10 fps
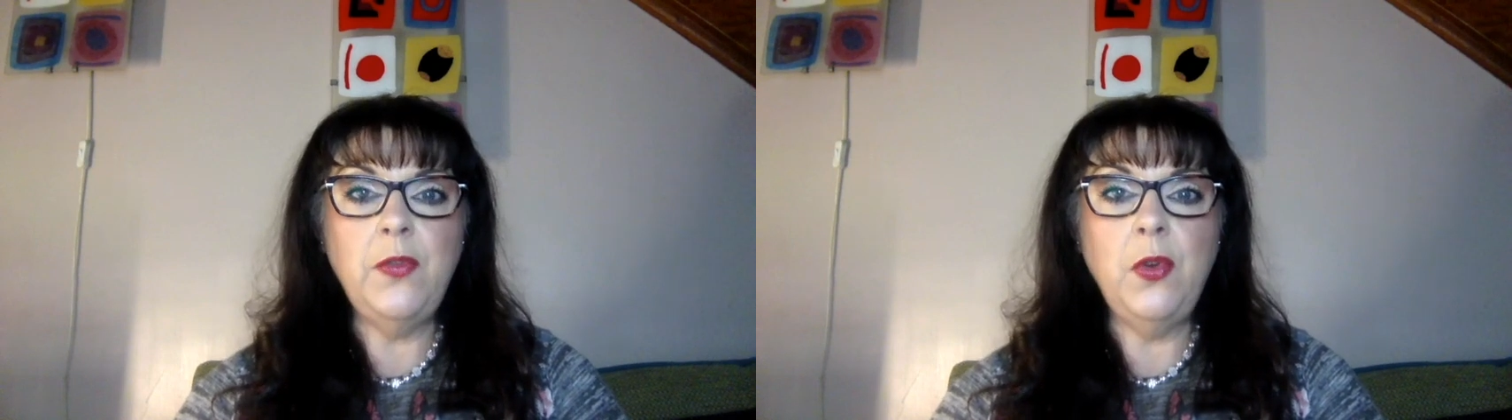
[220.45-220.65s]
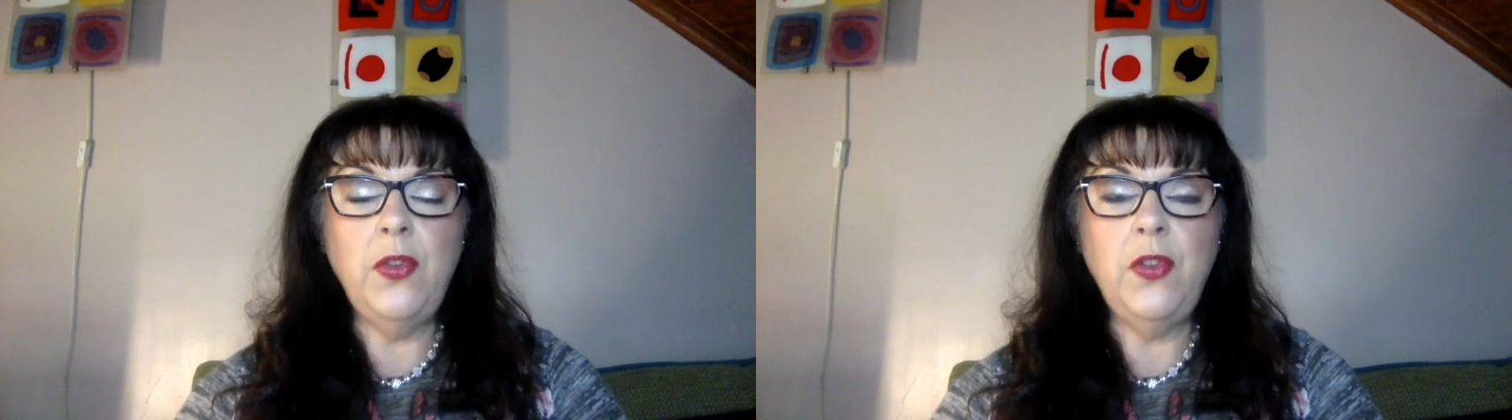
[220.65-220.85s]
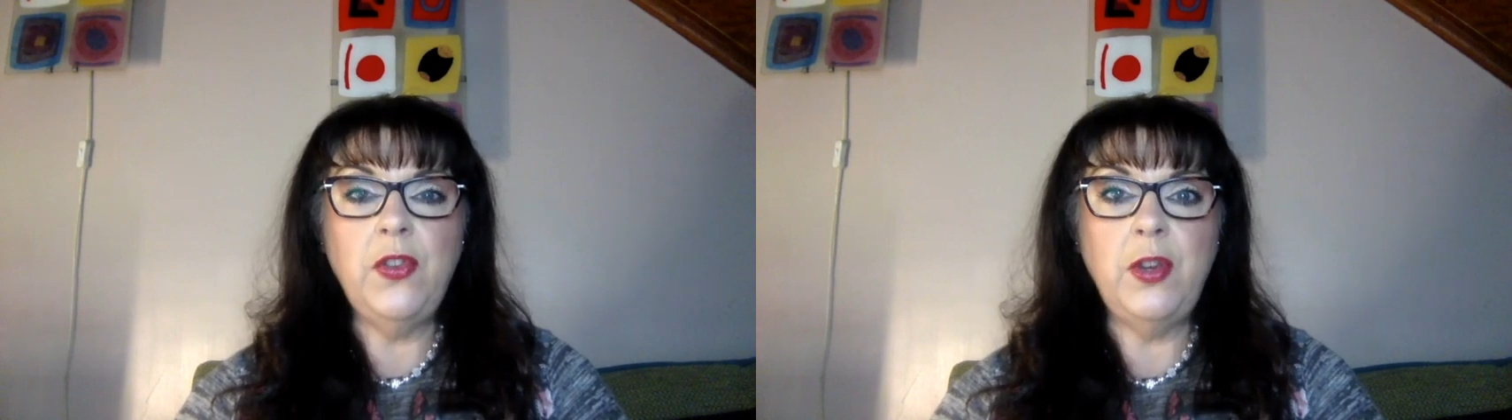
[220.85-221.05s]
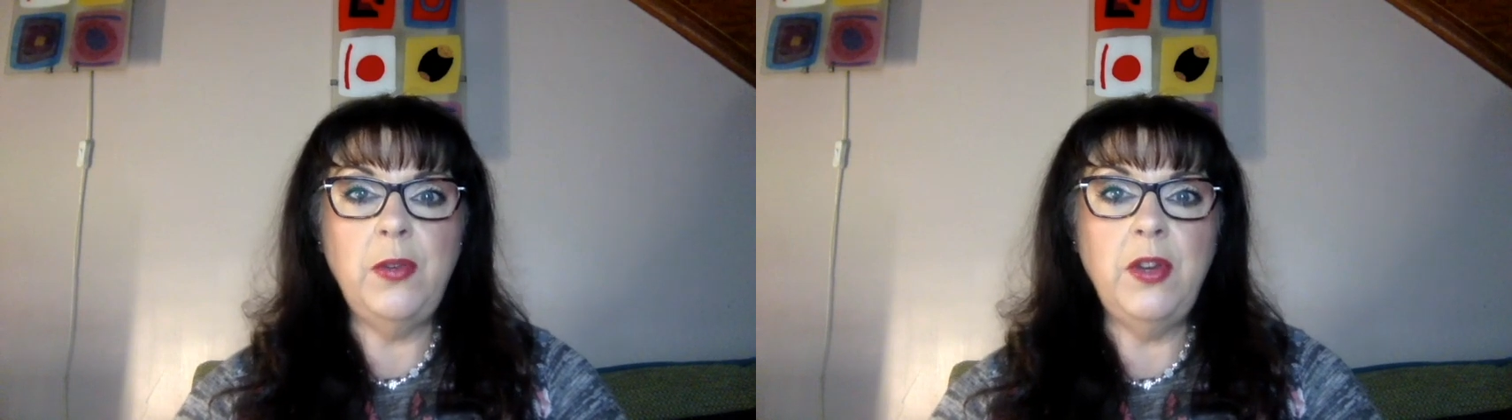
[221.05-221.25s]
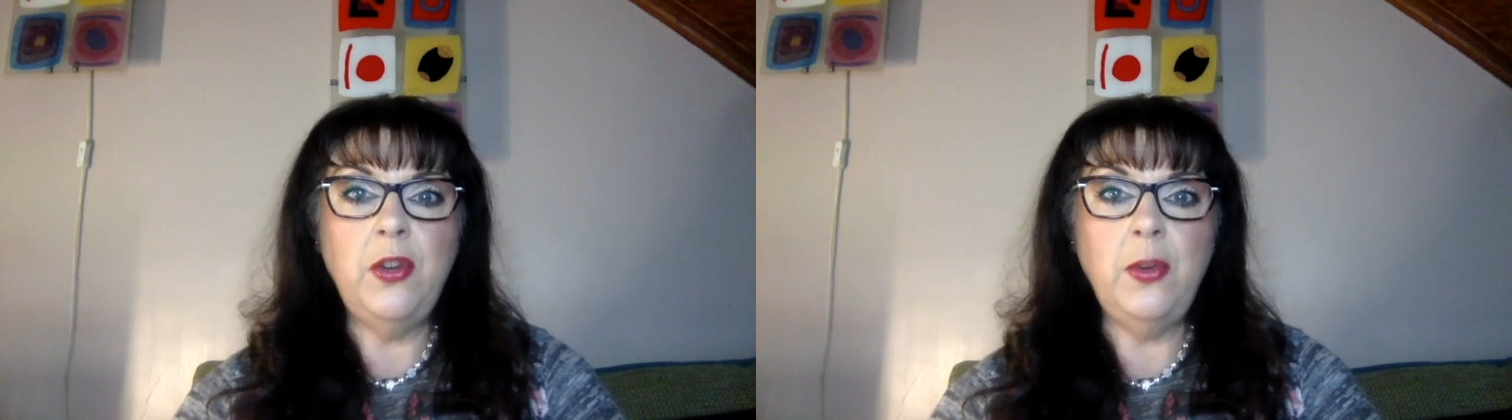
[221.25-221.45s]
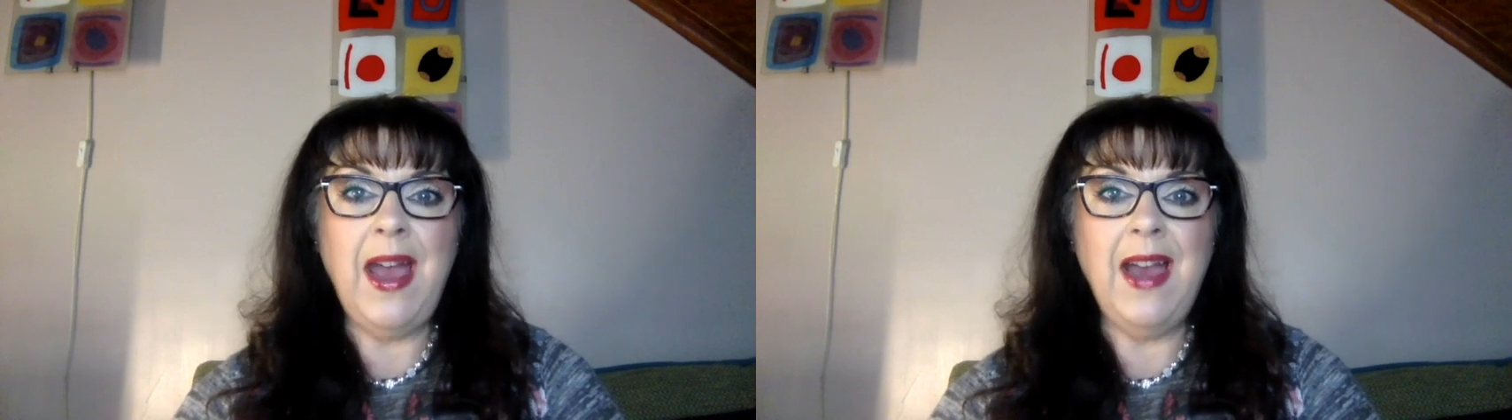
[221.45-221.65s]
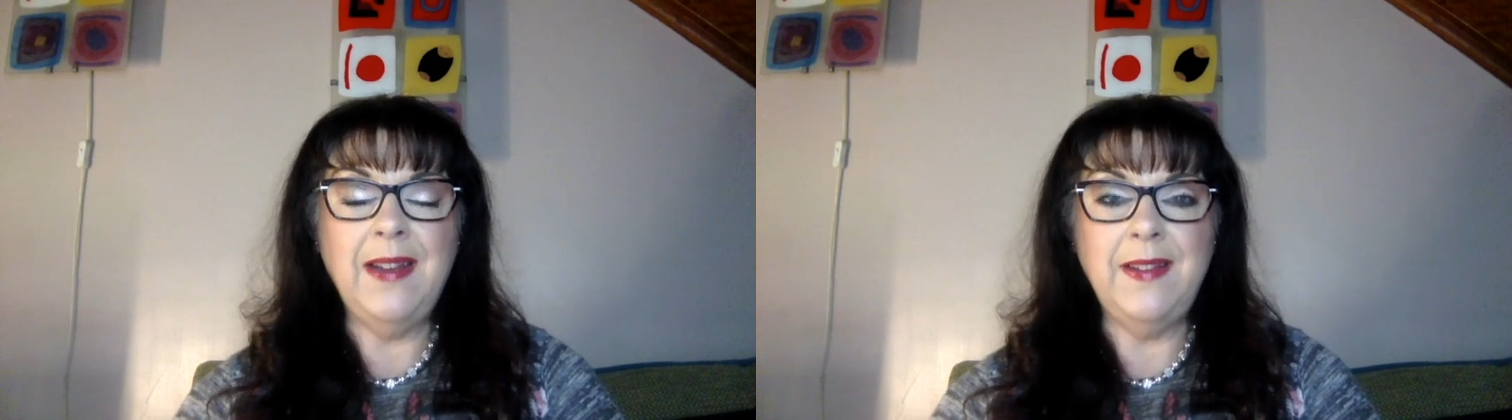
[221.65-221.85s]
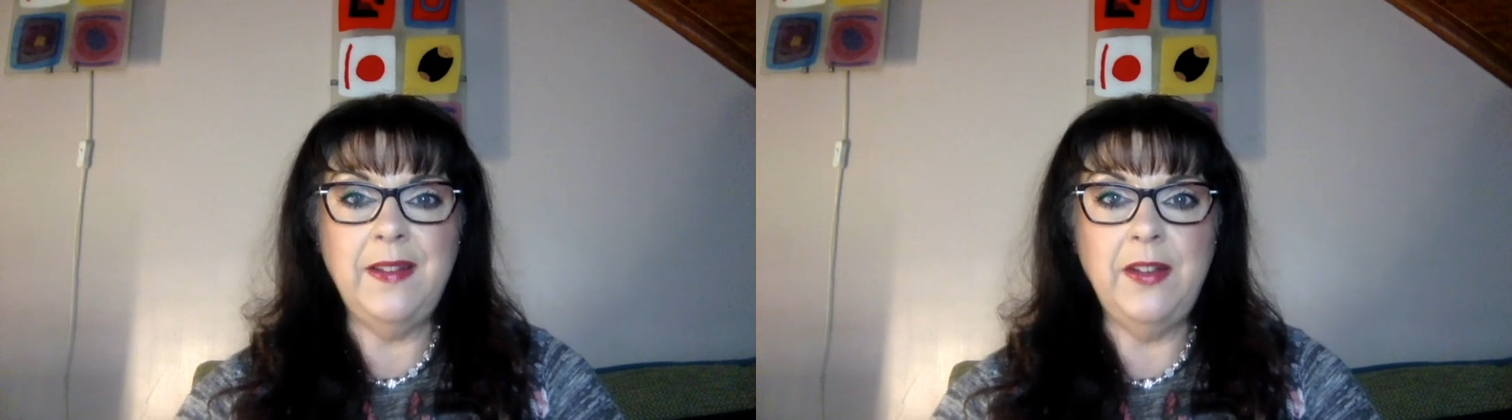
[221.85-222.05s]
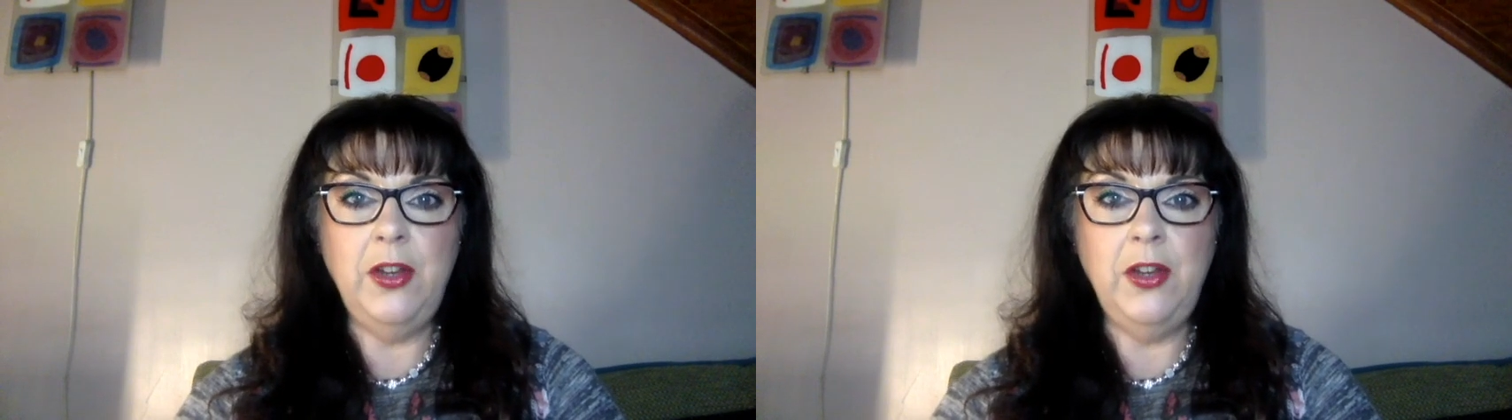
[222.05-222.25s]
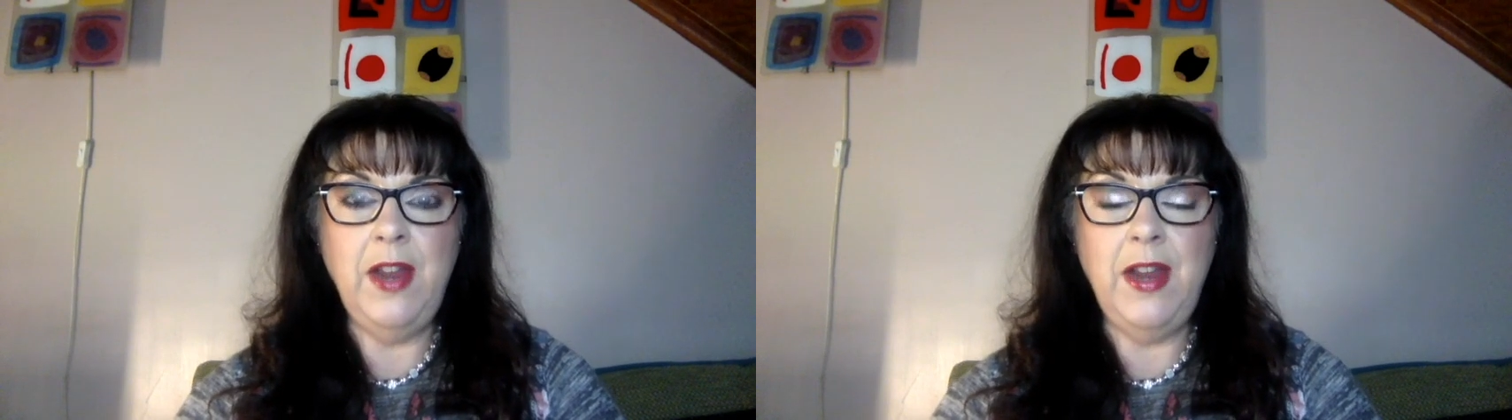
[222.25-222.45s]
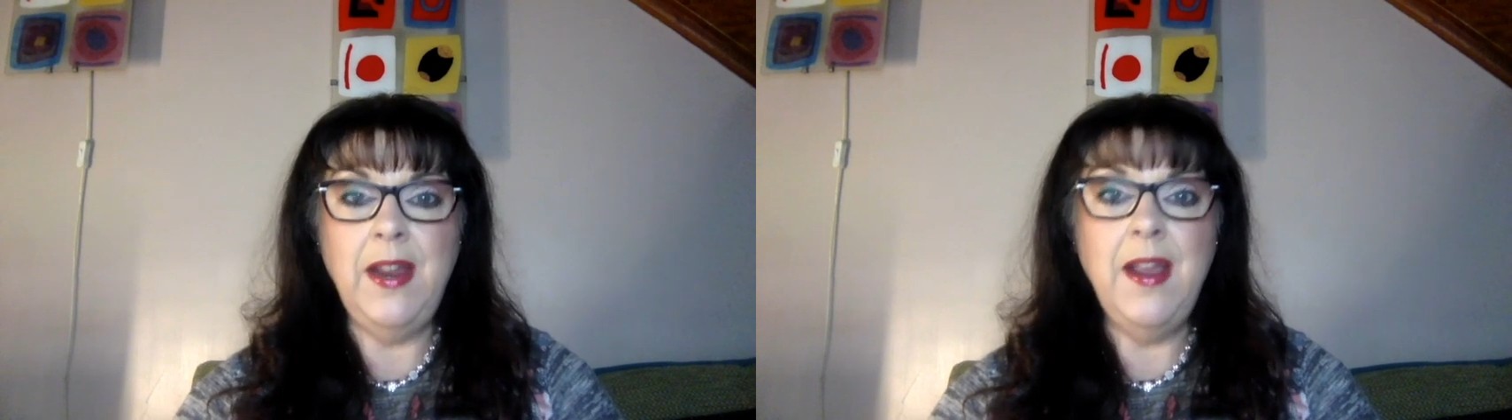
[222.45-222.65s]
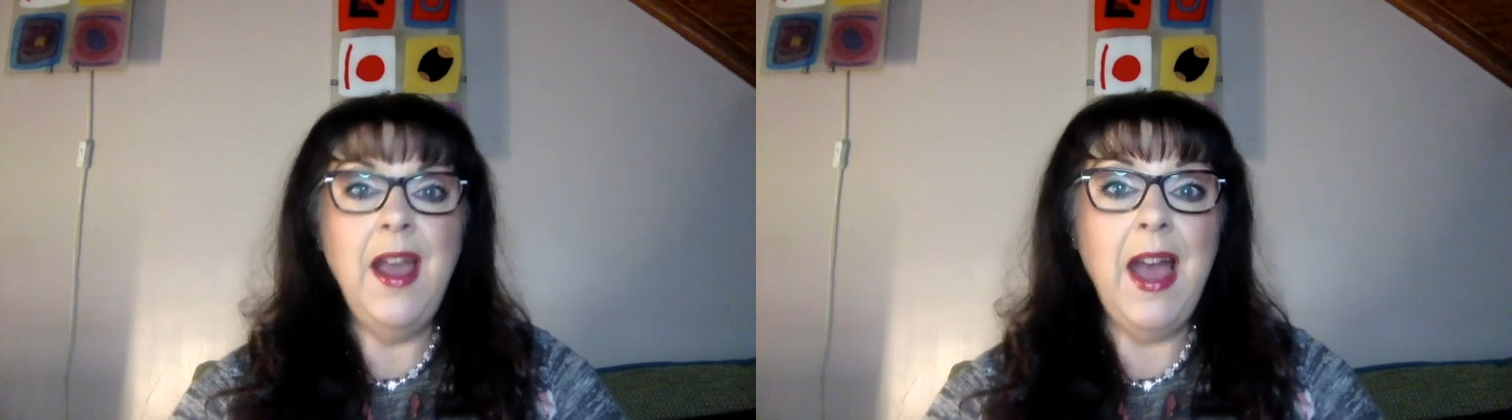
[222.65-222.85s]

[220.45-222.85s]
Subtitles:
for the student to access learning.